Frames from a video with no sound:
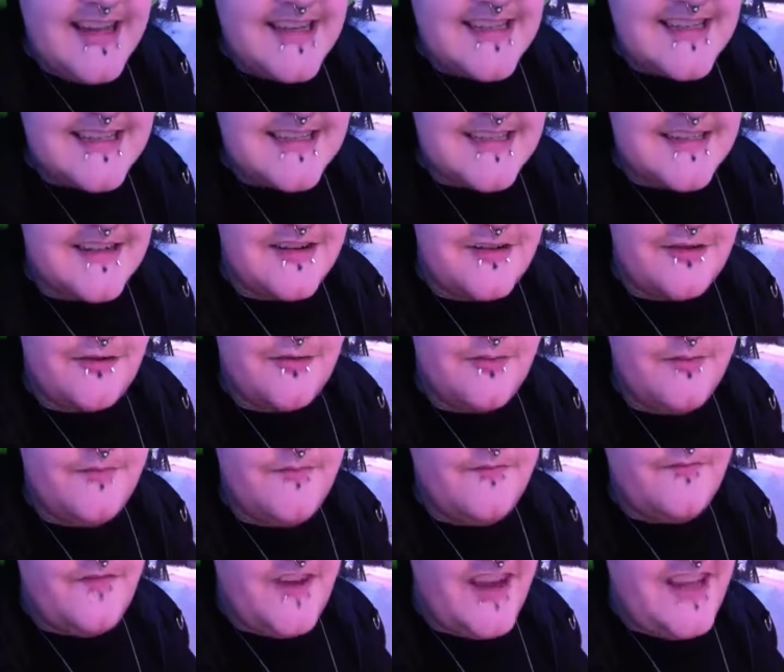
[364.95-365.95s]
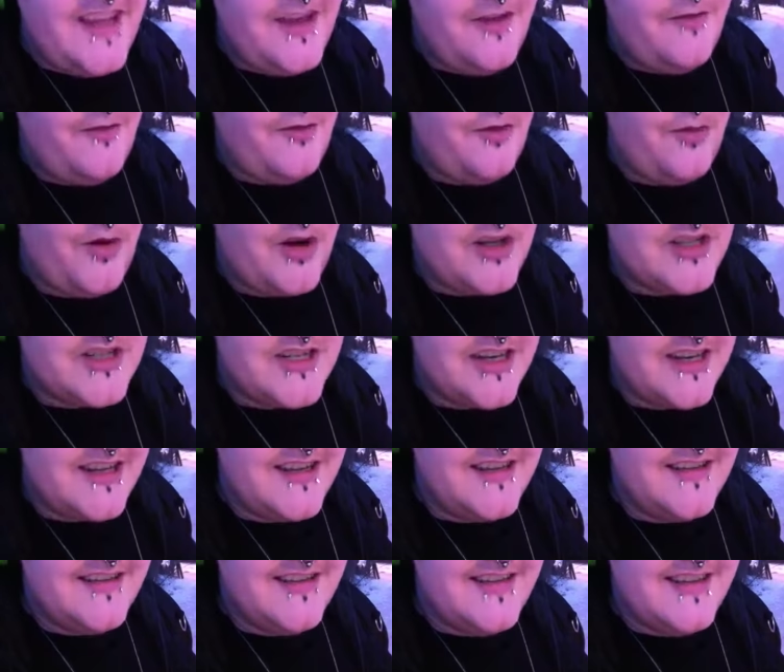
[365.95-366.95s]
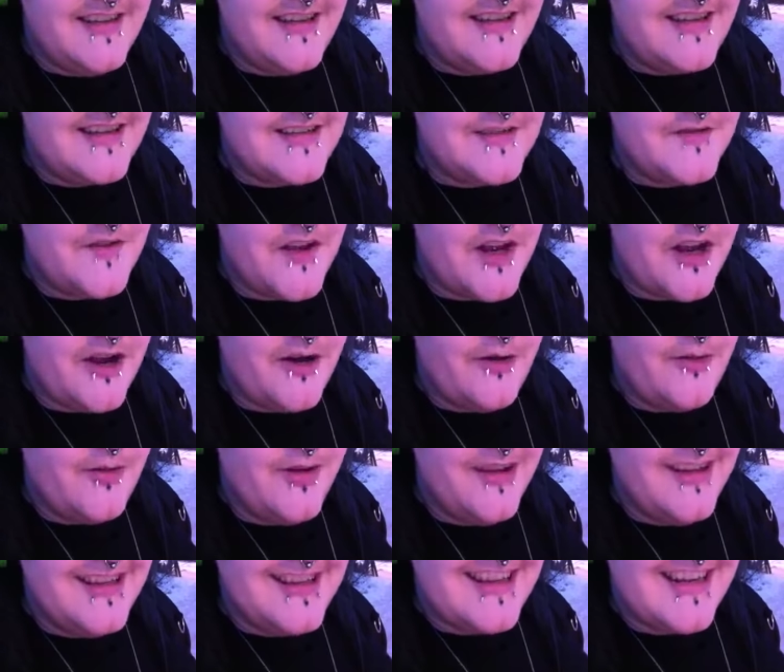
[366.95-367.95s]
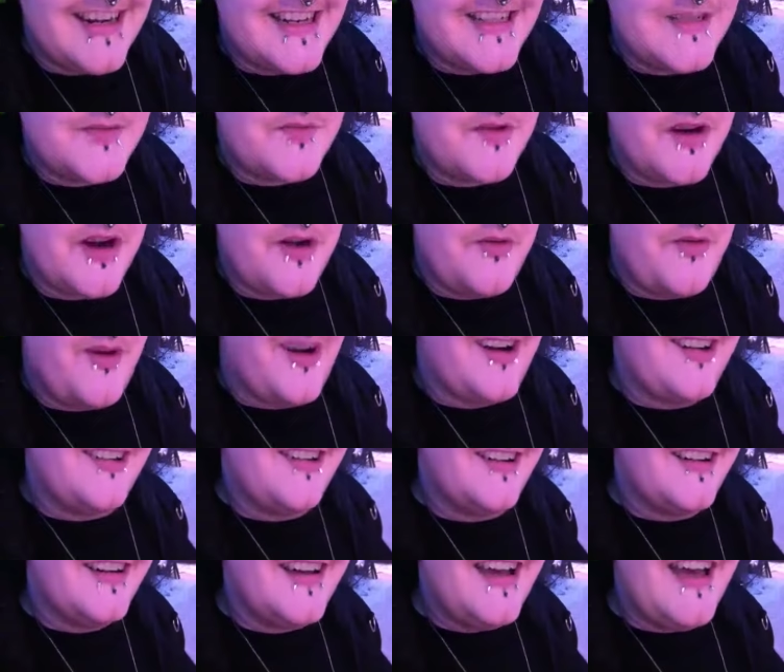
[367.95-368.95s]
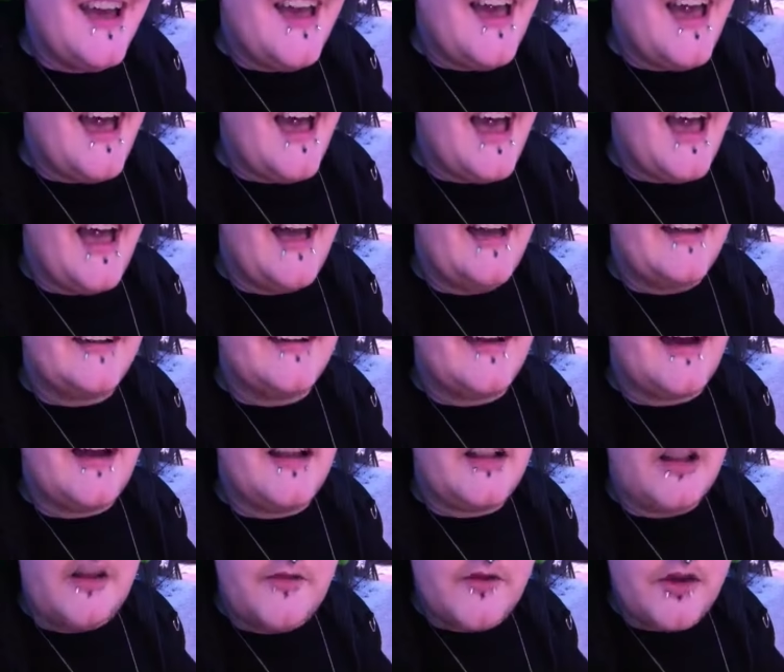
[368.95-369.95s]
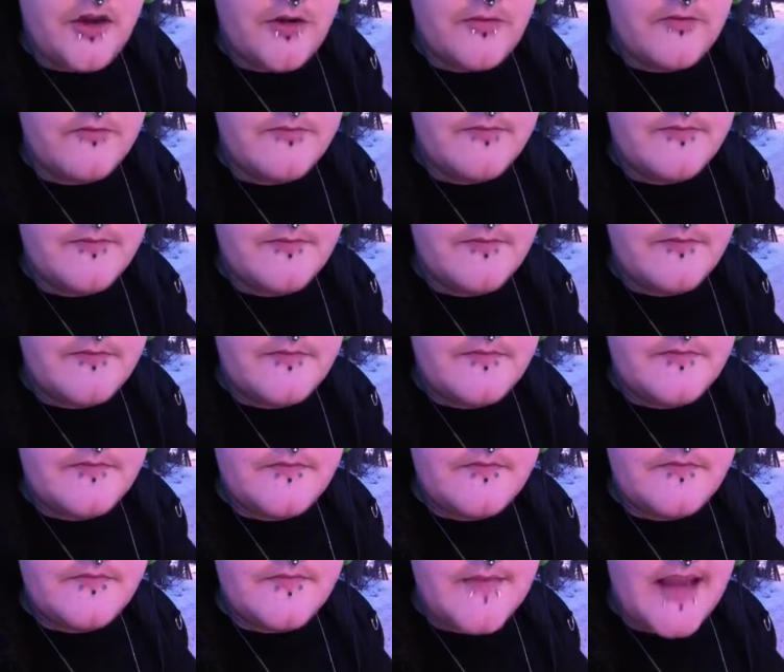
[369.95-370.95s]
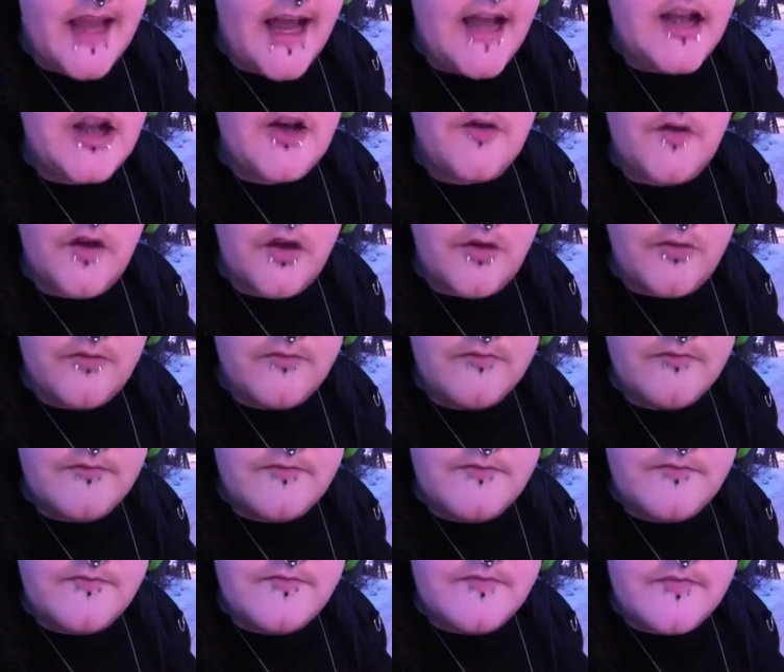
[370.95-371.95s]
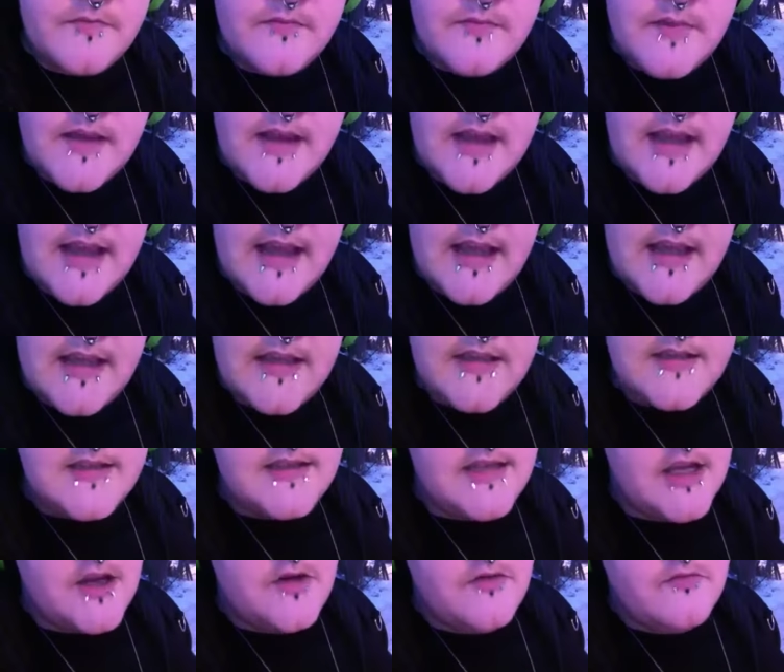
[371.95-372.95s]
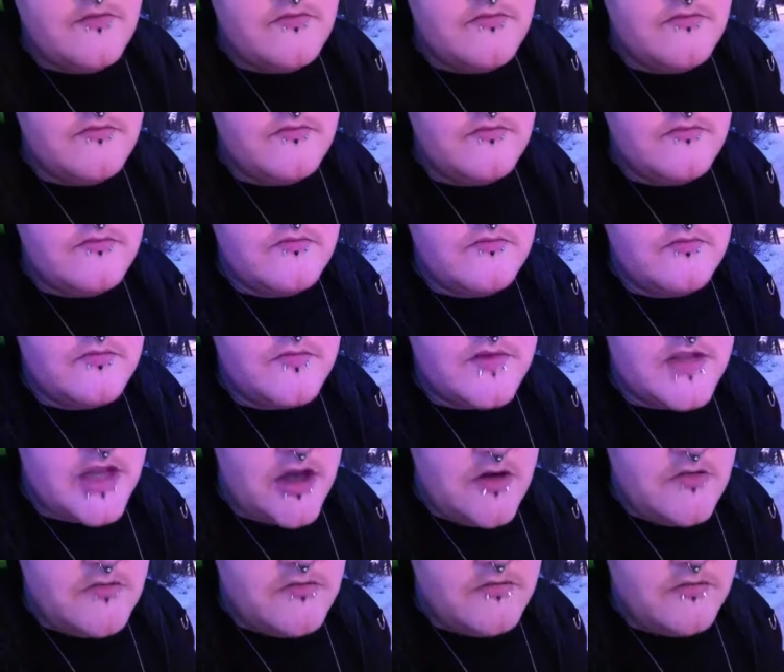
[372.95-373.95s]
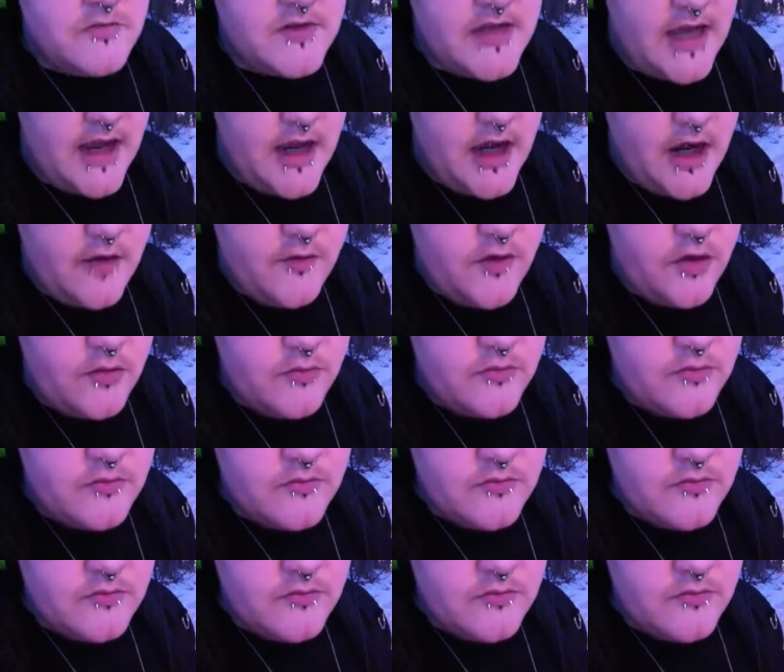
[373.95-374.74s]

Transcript: So, thank you for watching this video. That is pretty weird. And I love you. I love you. See you. See you. See how I love you?